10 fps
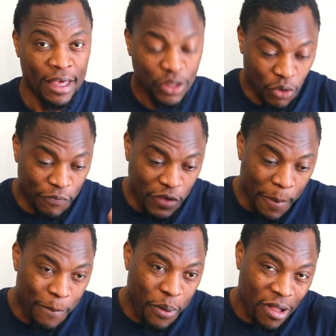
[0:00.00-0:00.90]
So if
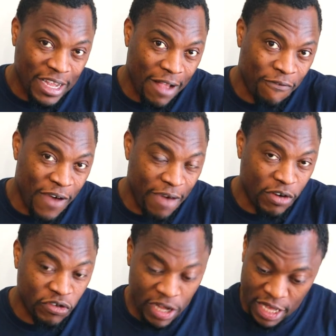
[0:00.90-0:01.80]
you bought it at
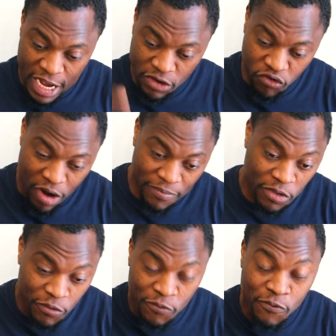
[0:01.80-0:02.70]
500, it drops
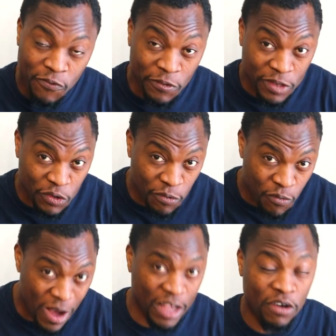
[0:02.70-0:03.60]
to to
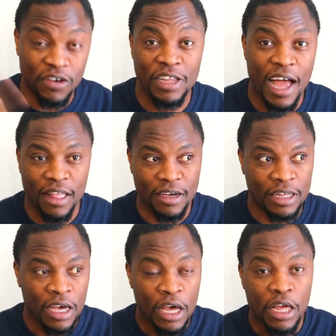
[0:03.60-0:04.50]

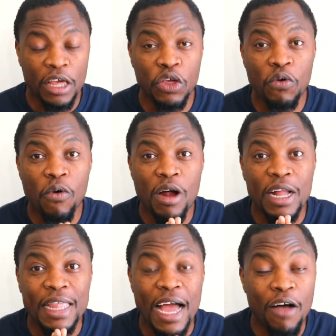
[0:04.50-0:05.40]
$100. You
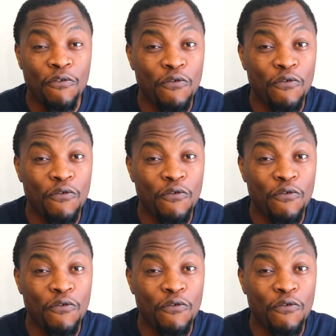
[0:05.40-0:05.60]
are down